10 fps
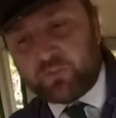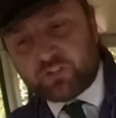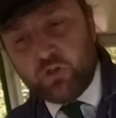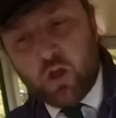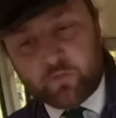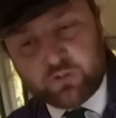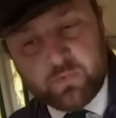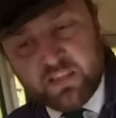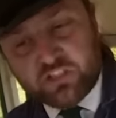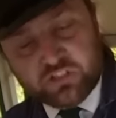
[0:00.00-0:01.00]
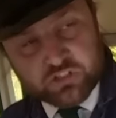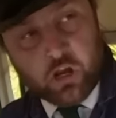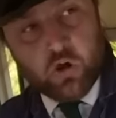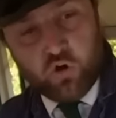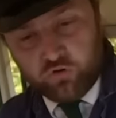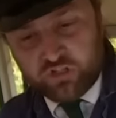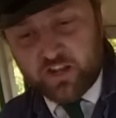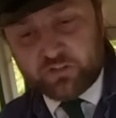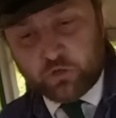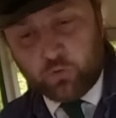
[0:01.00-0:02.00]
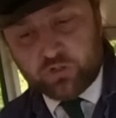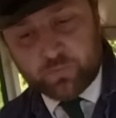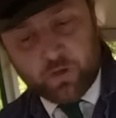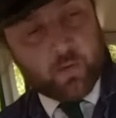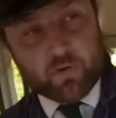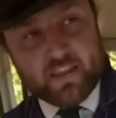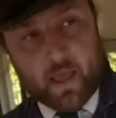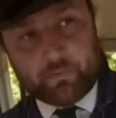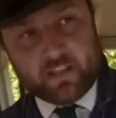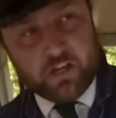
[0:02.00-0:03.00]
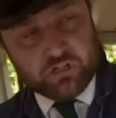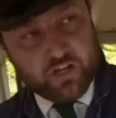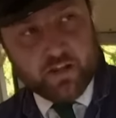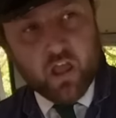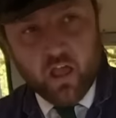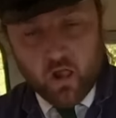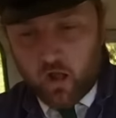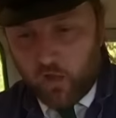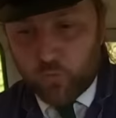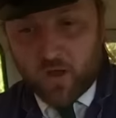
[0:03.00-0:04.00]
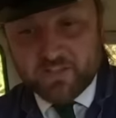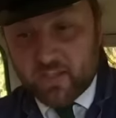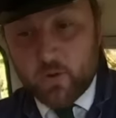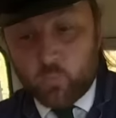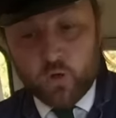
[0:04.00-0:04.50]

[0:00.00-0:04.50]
so you have to be so gentle to put a brake application in, otherwise it